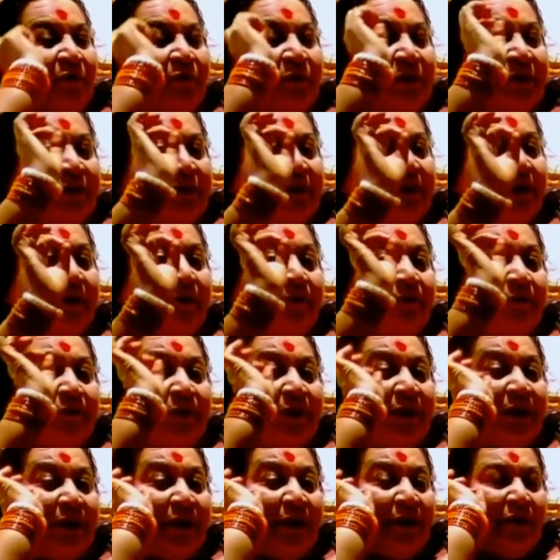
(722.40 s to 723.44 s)
Wisdom
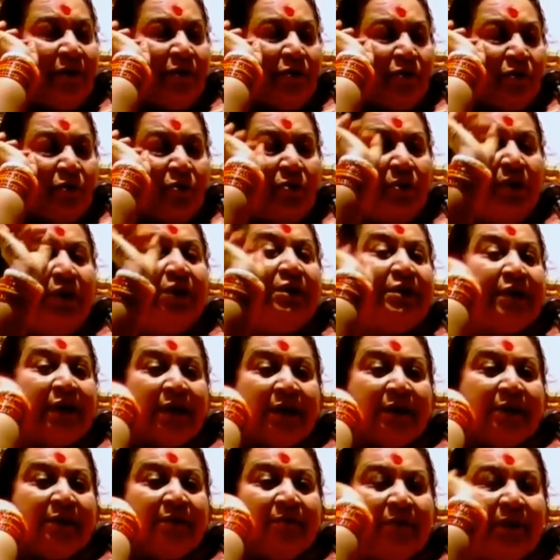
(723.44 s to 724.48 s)
within you is
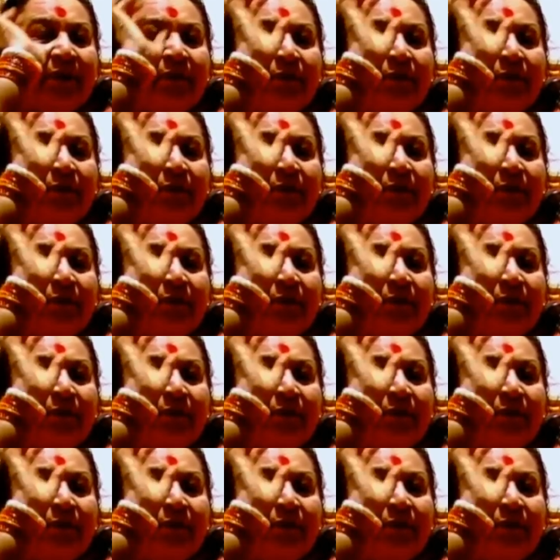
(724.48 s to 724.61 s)
active.